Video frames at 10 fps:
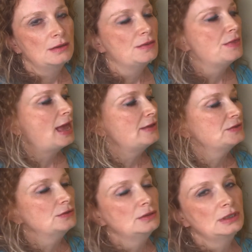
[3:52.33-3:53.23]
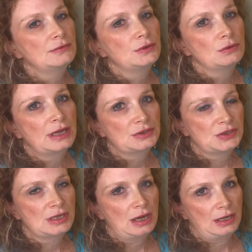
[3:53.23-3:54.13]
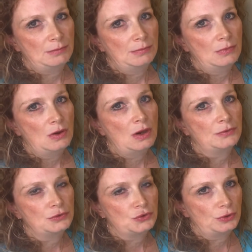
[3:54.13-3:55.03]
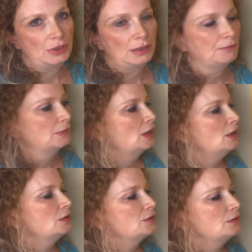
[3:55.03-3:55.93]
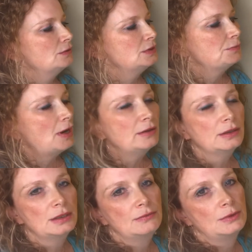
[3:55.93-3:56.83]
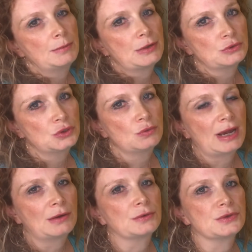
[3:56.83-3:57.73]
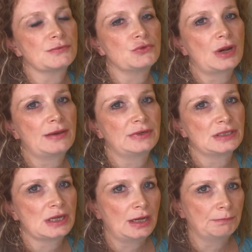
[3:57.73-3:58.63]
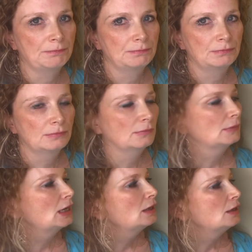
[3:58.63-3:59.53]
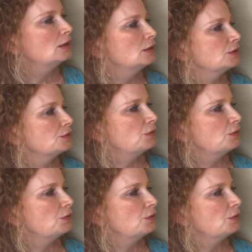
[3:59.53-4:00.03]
that's going to give you less time on the journey. So it's probably going to give you about 2 hours of driving time. So